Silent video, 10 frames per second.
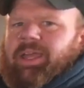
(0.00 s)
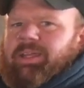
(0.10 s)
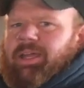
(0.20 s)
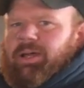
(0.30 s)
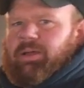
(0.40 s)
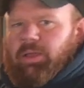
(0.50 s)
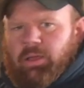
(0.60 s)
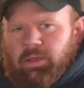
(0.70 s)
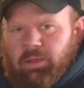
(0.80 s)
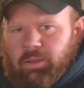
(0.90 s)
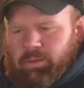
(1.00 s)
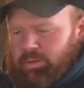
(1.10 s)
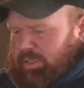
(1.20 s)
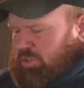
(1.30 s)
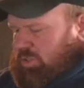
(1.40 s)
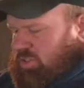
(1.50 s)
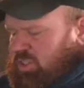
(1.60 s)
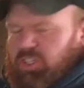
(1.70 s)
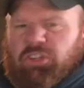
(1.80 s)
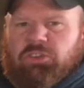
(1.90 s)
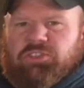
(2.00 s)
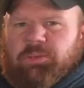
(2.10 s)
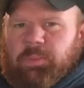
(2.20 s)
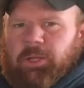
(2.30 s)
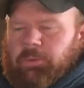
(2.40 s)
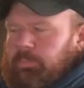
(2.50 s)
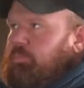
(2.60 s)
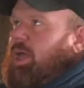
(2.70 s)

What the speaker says: and it just secures it better.